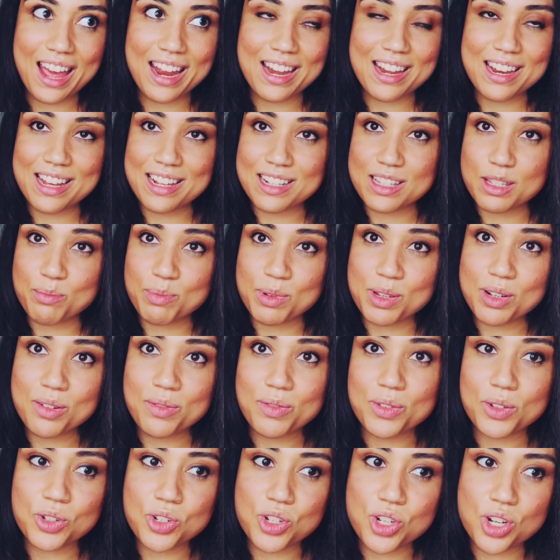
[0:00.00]
And it's a
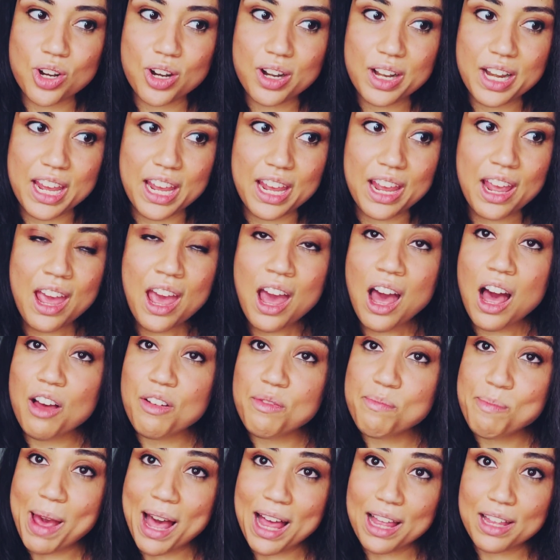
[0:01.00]
beautiful journey
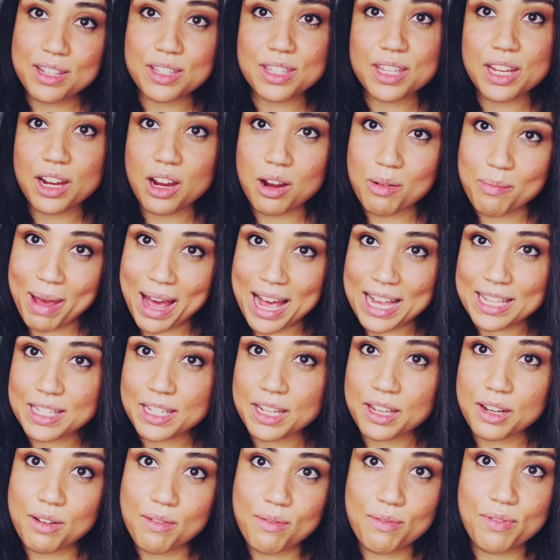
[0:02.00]
of balancing our
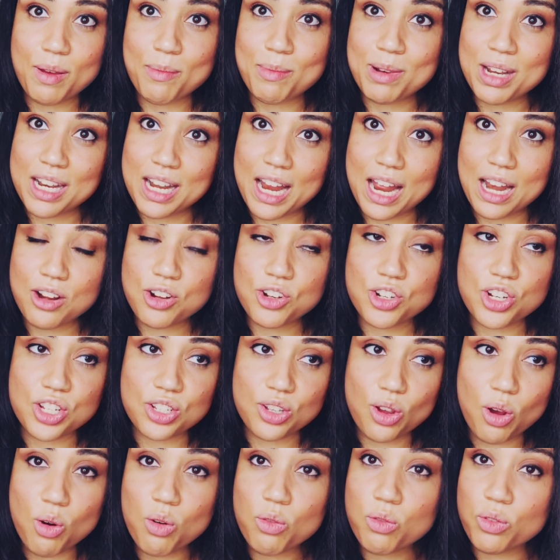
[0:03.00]
masculine and feminine
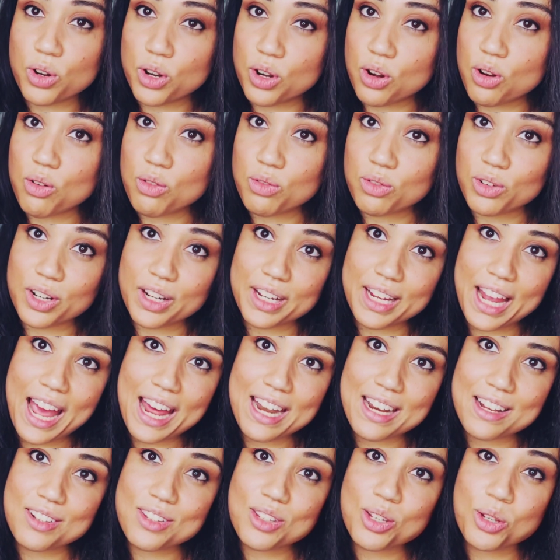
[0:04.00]
energies over and over
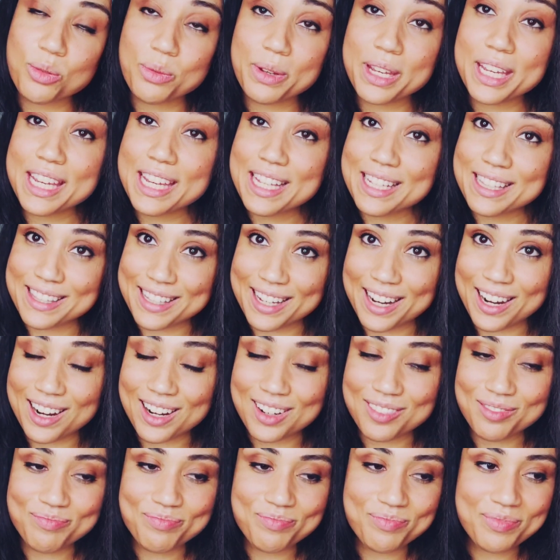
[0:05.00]
again until we get
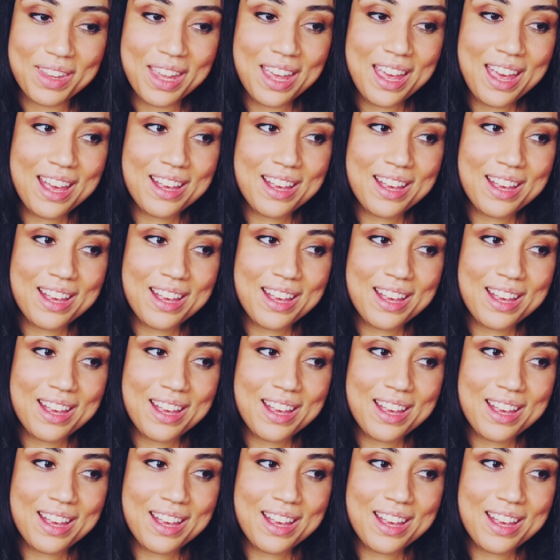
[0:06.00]
there.